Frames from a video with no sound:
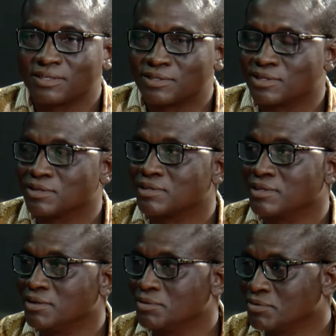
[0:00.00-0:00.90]
is not
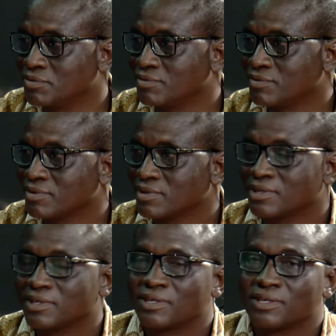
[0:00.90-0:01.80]
new
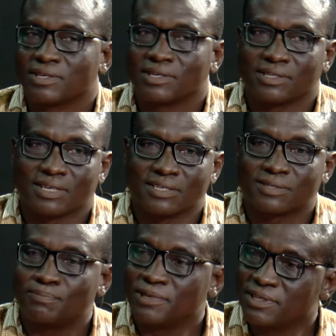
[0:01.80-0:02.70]
it
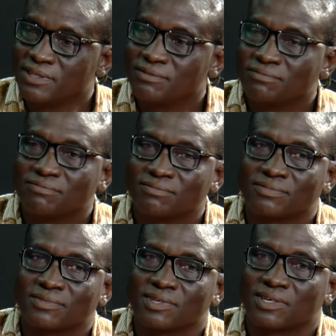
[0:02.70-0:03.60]
has been
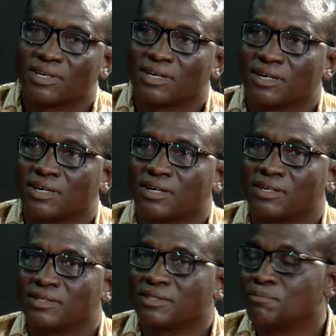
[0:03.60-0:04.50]
uh,
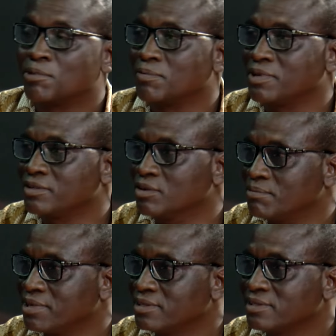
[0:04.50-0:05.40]
in the public
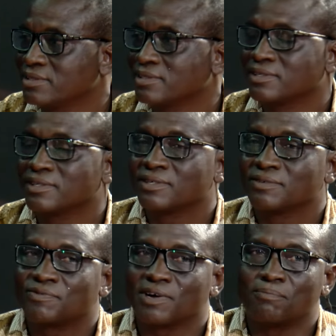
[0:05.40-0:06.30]
domain
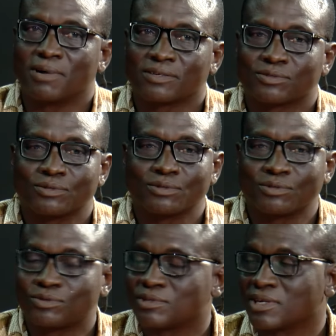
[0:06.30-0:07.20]
far back to
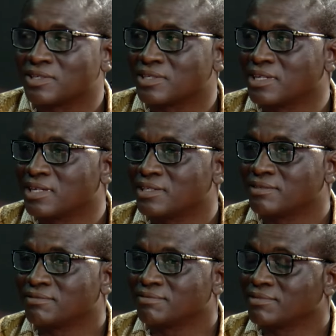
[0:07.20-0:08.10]

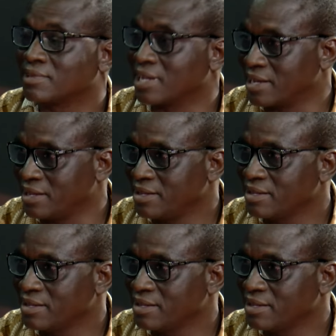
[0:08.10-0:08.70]
2009.